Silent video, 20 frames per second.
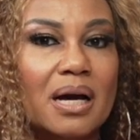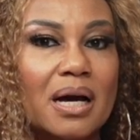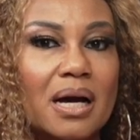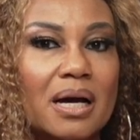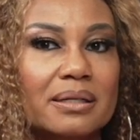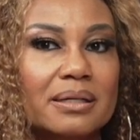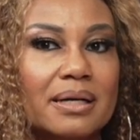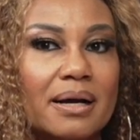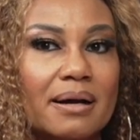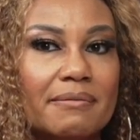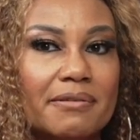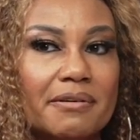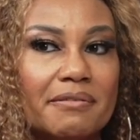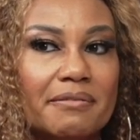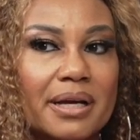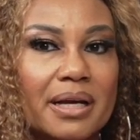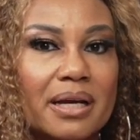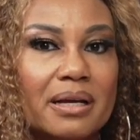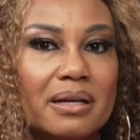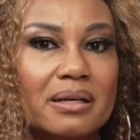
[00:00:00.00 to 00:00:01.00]

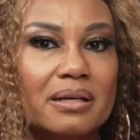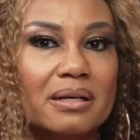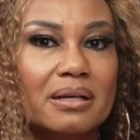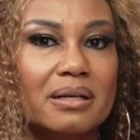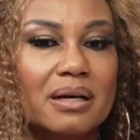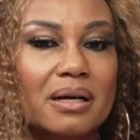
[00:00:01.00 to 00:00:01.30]
uncovering